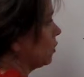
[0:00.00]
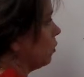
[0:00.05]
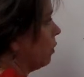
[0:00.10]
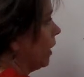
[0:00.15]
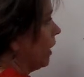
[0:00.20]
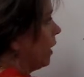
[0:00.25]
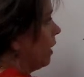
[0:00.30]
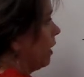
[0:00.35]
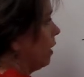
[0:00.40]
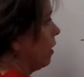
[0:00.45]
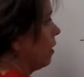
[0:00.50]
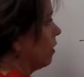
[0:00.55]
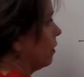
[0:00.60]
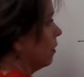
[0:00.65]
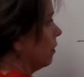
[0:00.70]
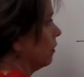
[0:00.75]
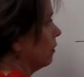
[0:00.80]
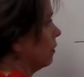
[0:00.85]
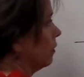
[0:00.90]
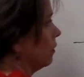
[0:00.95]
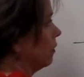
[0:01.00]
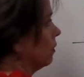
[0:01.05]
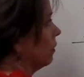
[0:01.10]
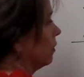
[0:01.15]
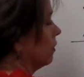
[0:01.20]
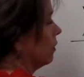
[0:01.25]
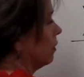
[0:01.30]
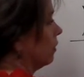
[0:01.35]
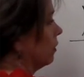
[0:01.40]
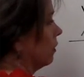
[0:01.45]
squared,
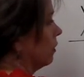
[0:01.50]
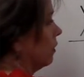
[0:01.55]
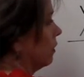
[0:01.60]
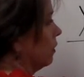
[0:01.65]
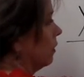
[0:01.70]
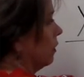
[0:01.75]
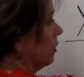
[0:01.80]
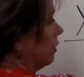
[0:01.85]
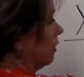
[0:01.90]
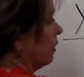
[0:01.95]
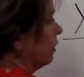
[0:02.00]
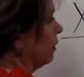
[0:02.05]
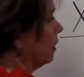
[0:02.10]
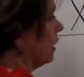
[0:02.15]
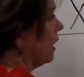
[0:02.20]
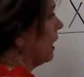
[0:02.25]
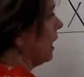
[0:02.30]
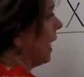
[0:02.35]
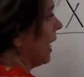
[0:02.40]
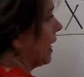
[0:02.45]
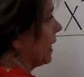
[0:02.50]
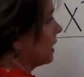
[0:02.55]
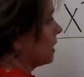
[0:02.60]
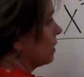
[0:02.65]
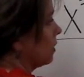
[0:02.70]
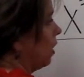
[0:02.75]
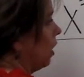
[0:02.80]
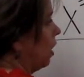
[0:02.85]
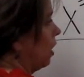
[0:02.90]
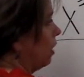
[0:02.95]
an x
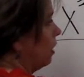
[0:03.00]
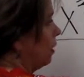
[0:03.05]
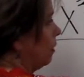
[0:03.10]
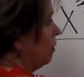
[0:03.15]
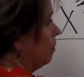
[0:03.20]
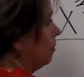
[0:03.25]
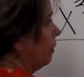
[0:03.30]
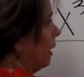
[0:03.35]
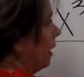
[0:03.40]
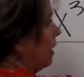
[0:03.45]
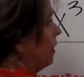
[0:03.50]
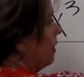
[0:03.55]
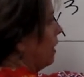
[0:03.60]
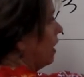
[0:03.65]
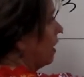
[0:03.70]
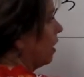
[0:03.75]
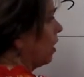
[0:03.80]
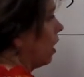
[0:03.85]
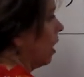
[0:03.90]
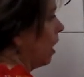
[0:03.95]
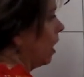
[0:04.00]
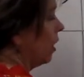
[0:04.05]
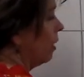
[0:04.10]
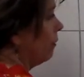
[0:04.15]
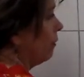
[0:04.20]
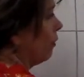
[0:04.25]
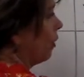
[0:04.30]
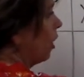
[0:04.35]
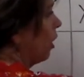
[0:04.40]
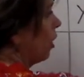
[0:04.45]
column, and then a
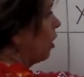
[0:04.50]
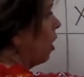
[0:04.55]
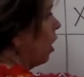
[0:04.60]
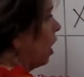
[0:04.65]
column for our